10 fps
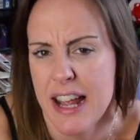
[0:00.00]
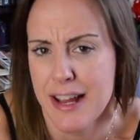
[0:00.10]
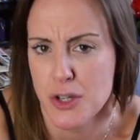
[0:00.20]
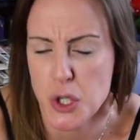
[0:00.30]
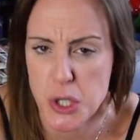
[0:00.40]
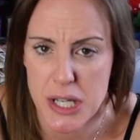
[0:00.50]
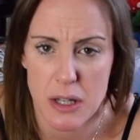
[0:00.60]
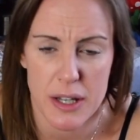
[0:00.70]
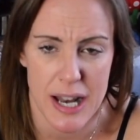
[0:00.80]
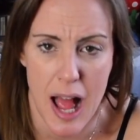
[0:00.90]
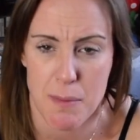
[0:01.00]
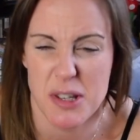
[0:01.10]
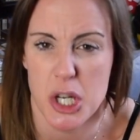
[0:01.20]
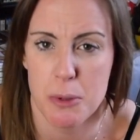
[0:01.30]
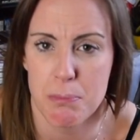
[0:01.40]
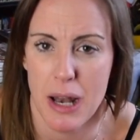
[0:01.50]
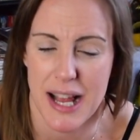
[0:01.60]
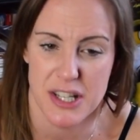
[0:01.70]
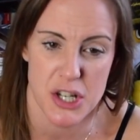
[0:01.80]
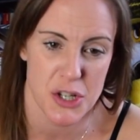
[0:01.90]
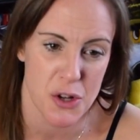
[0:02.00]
it's still an absolute blast